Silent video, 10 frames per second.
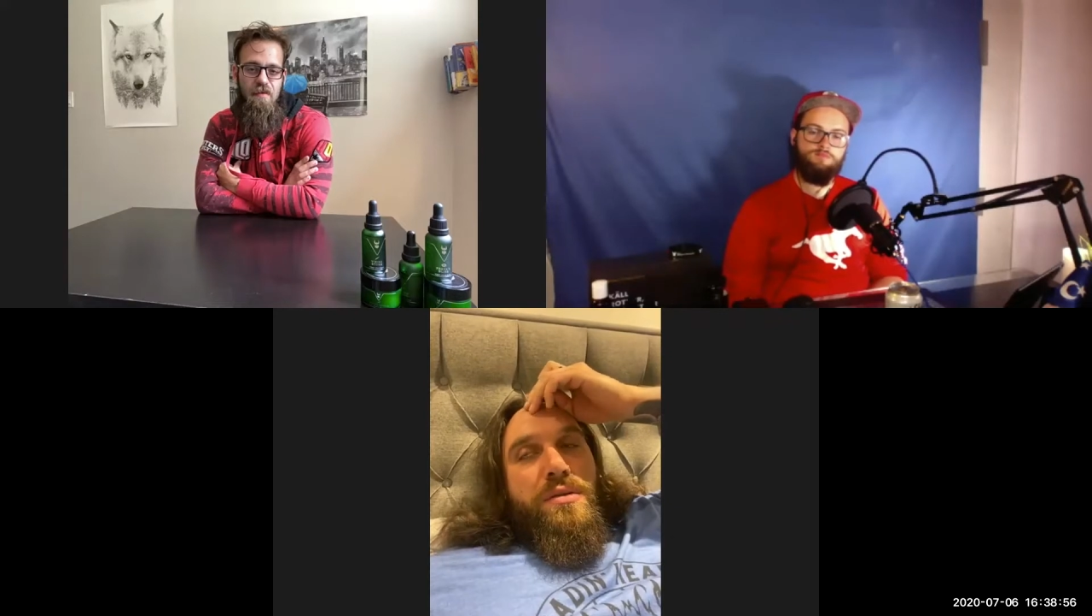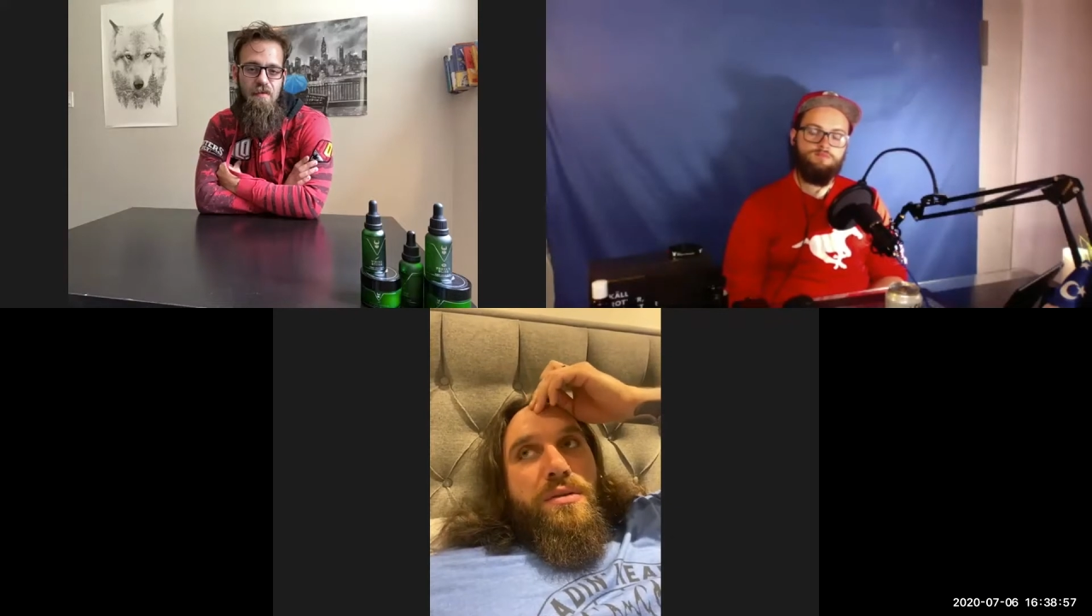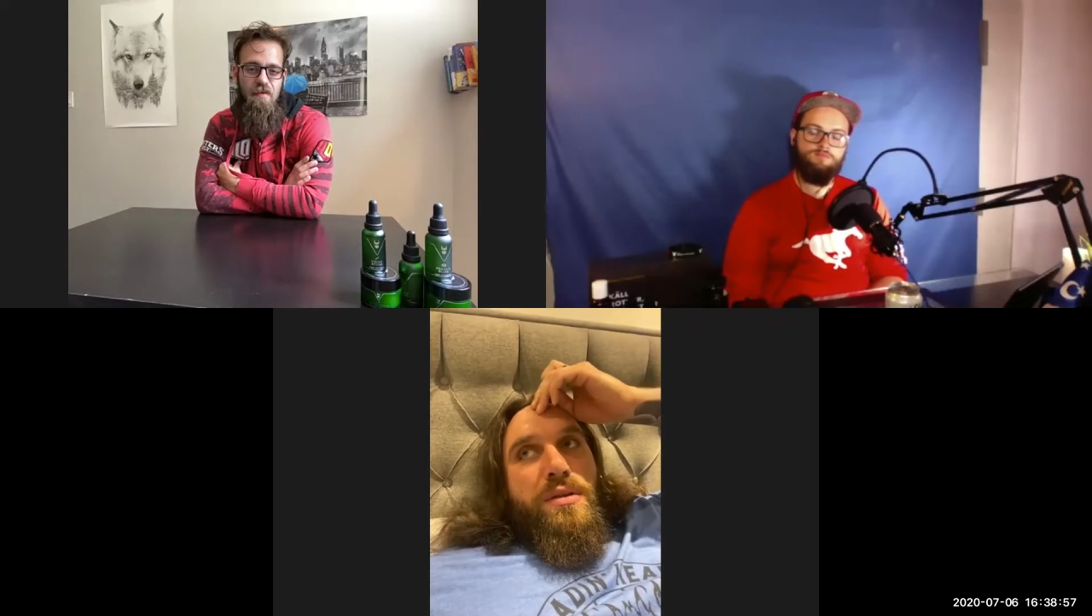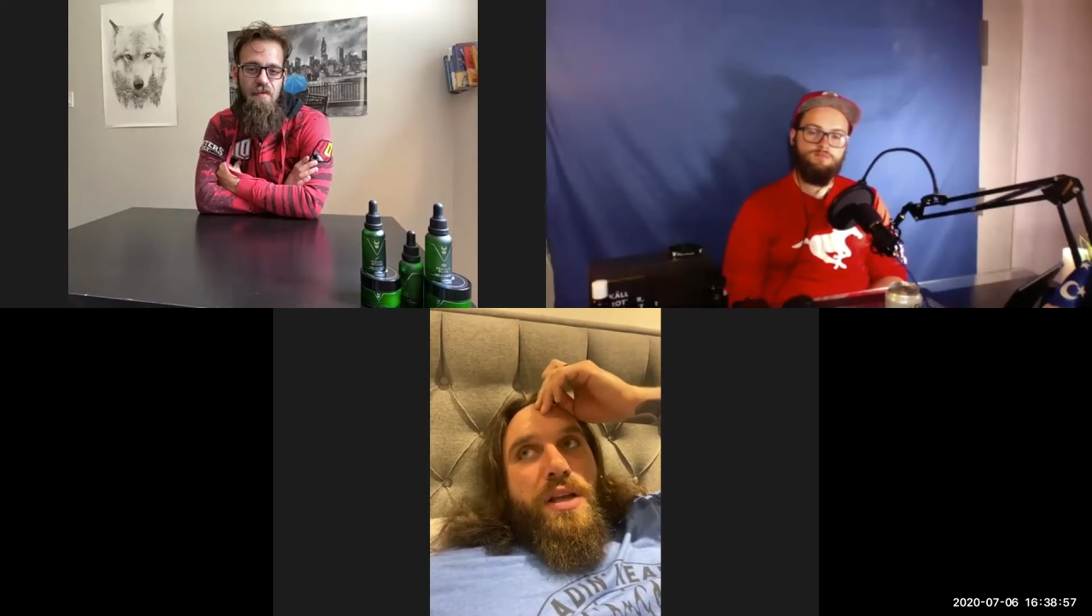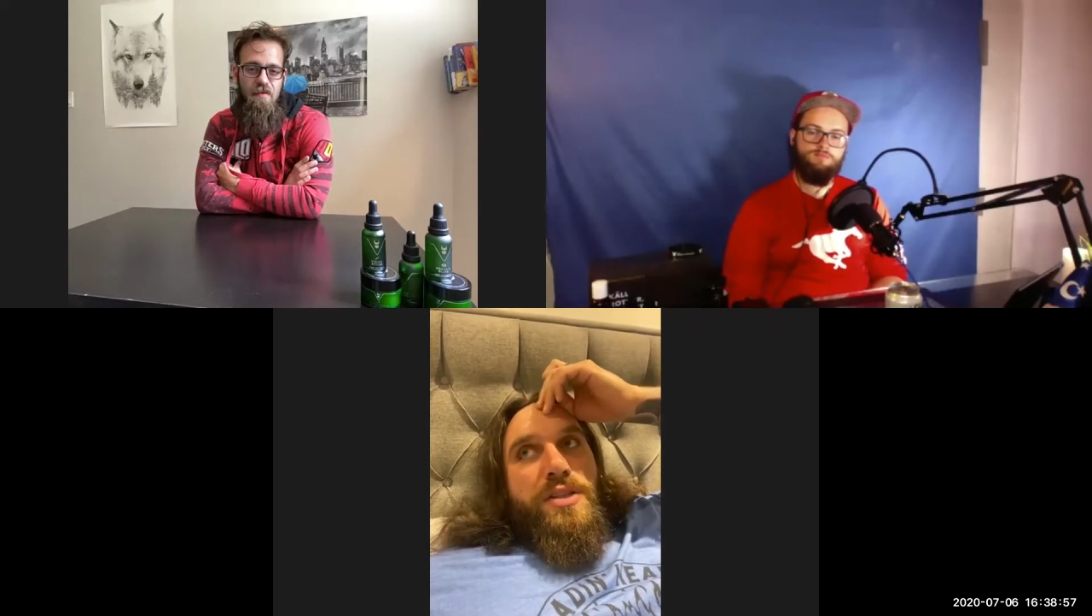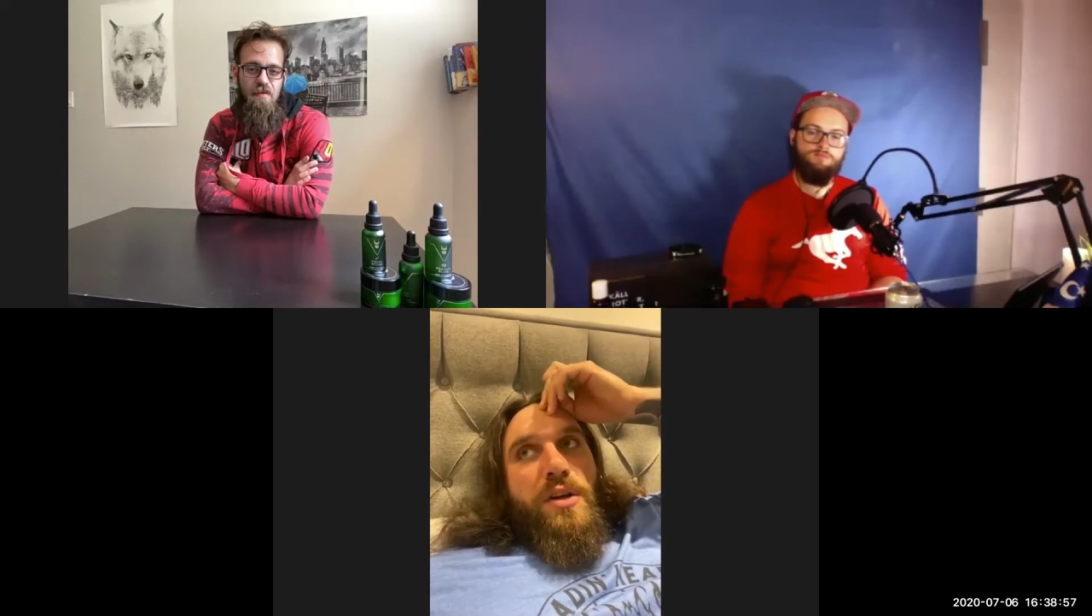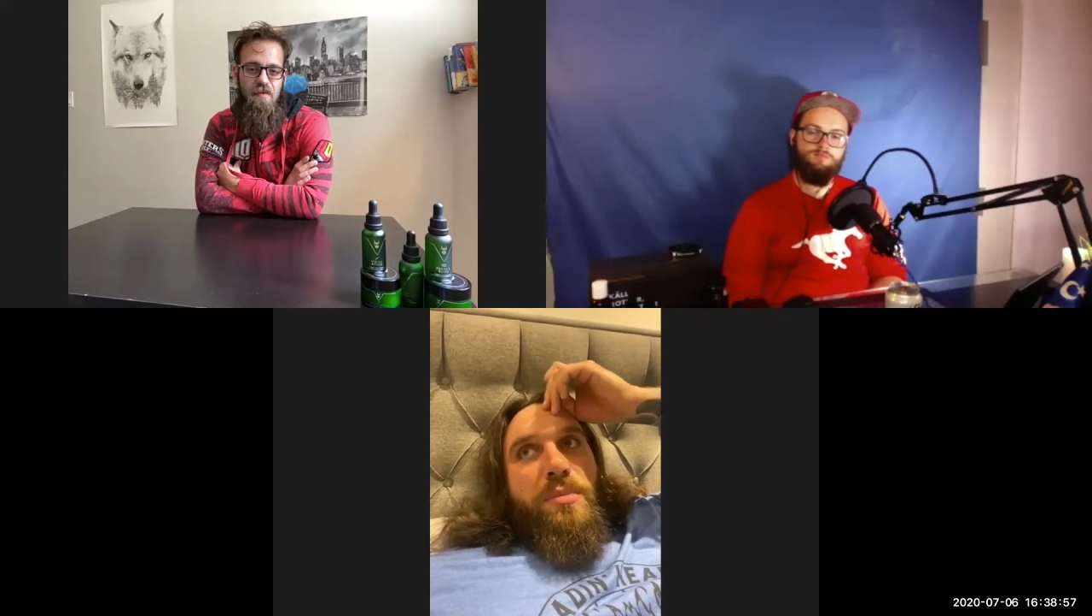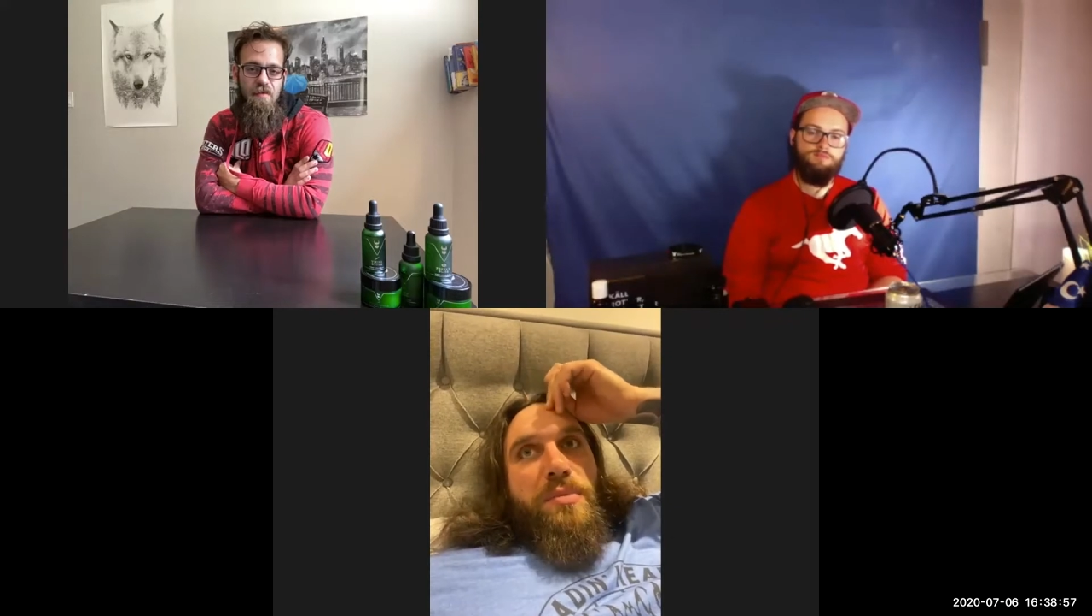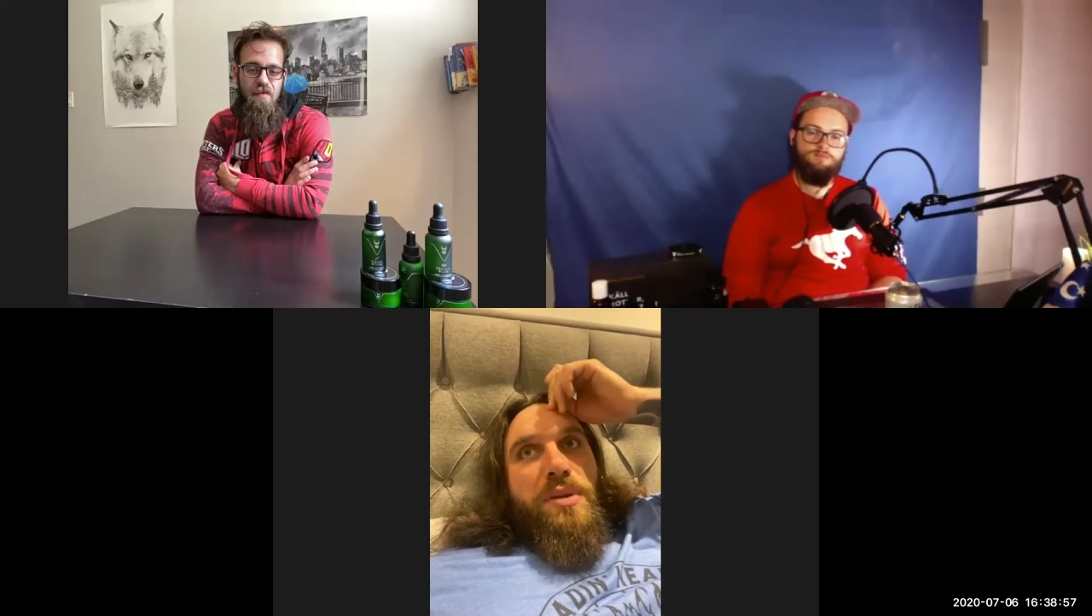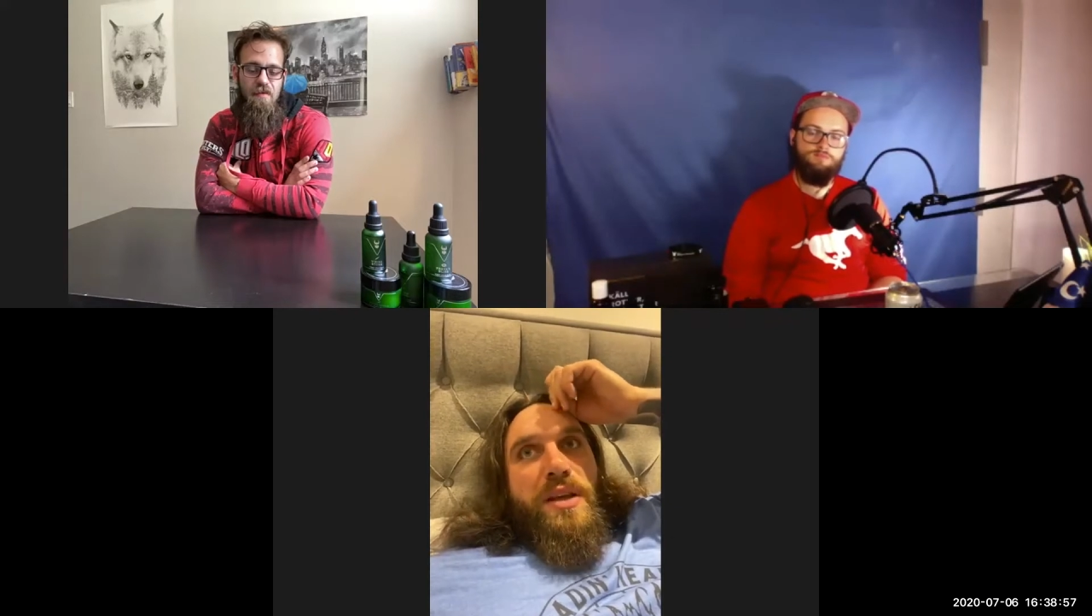it's all
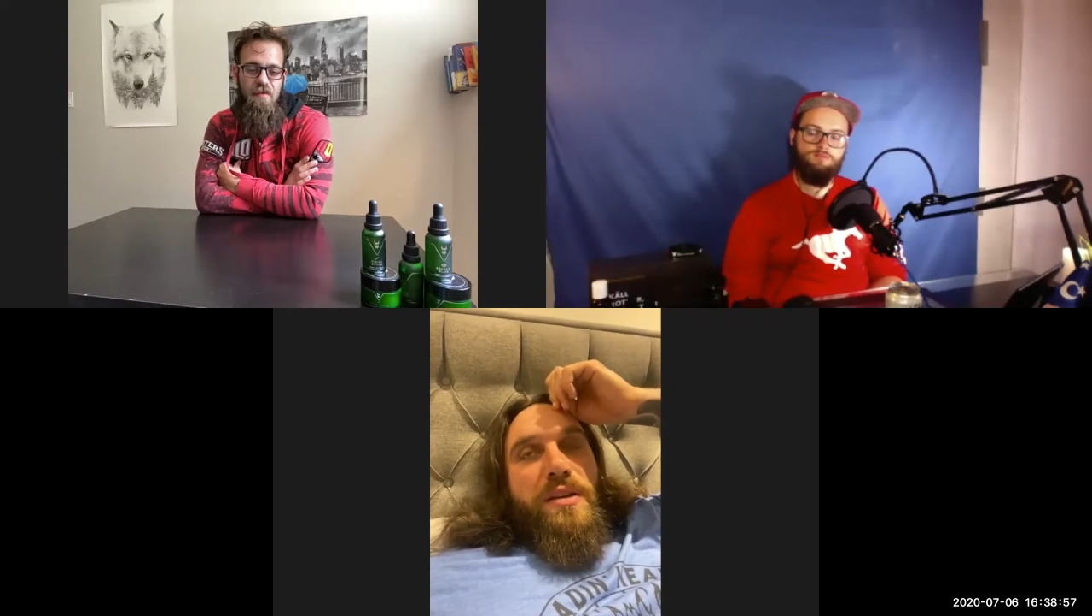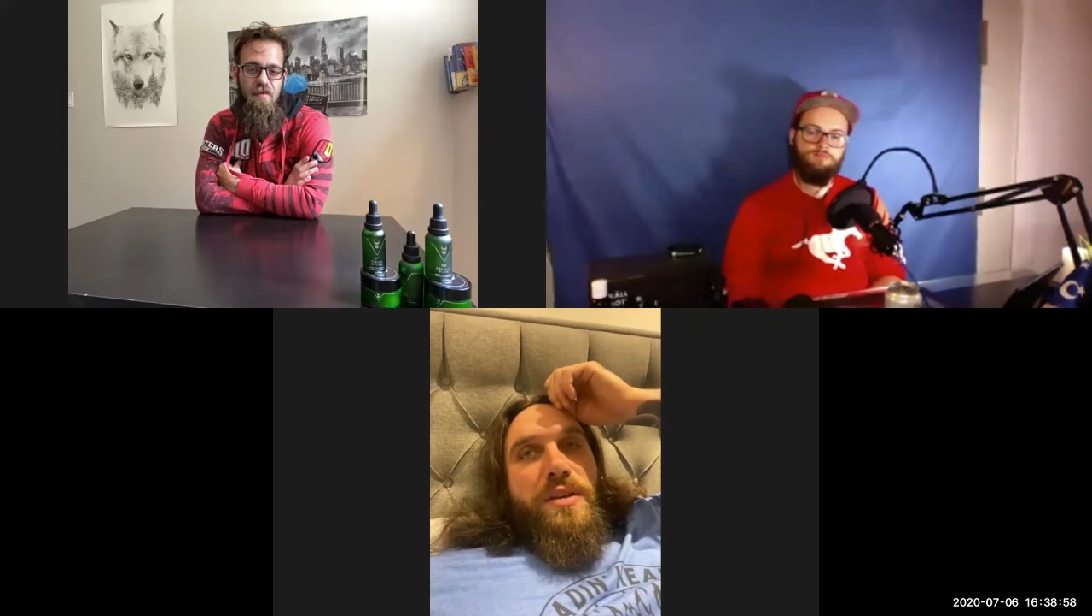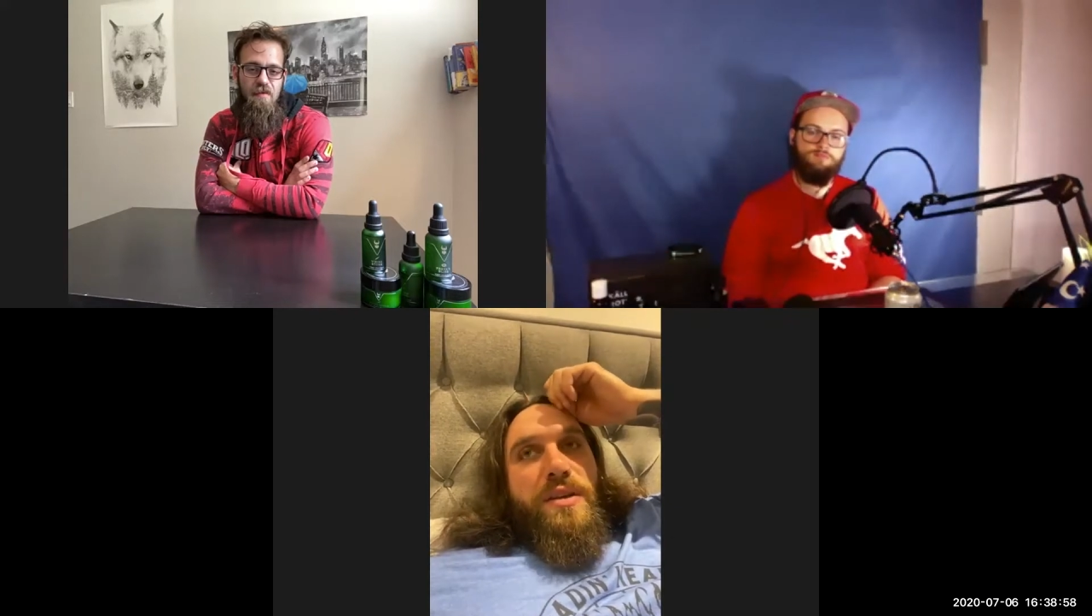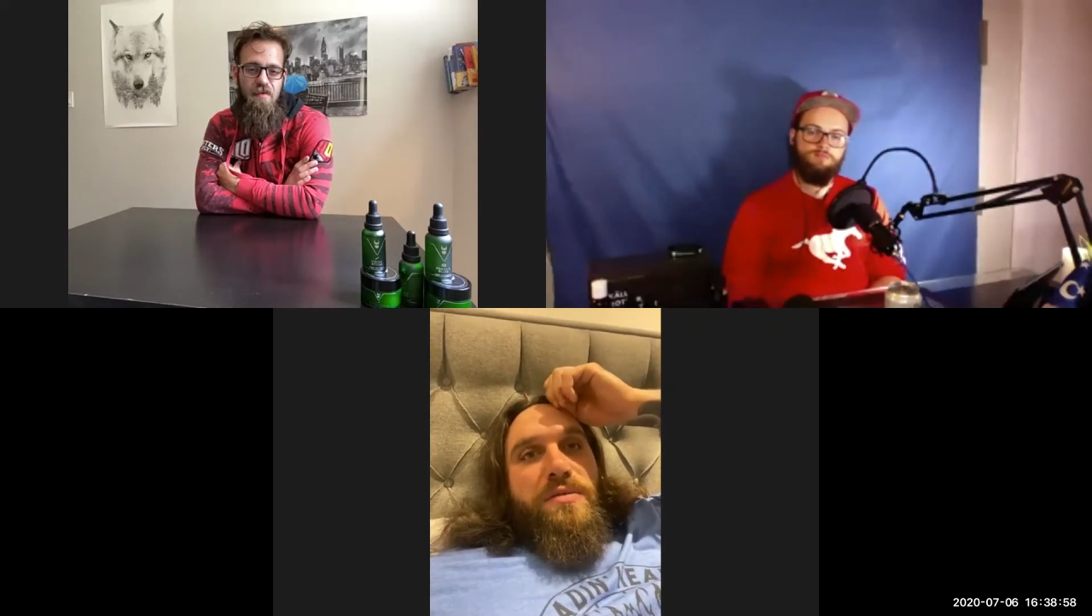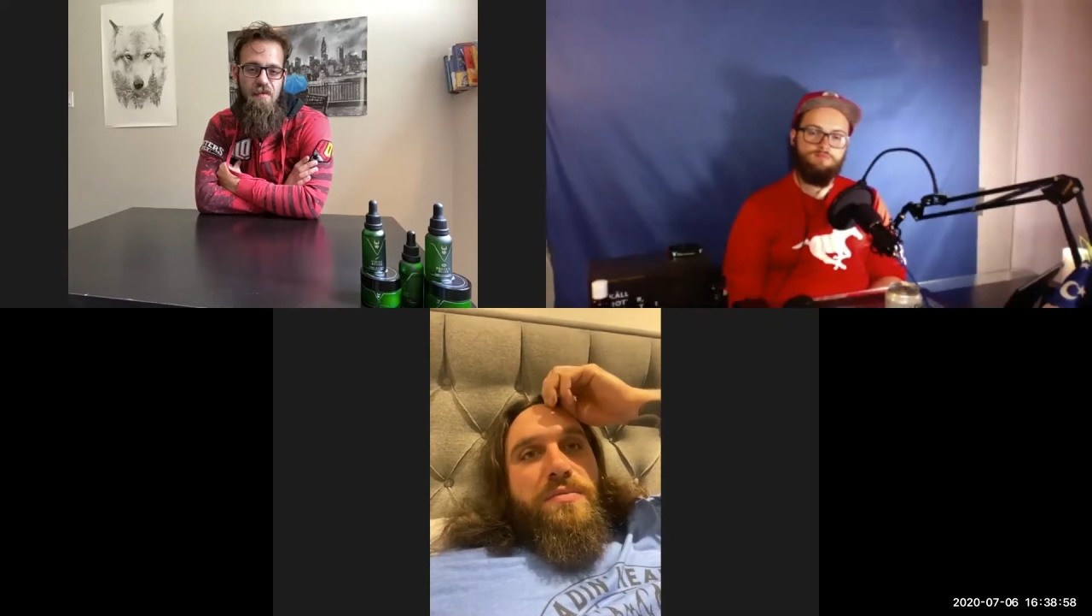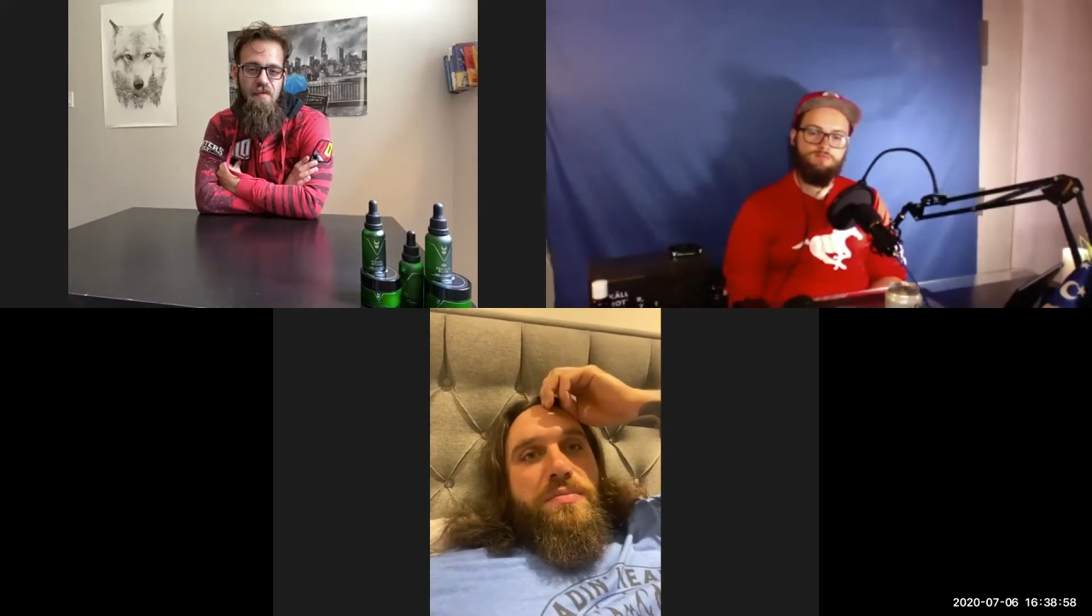people that you've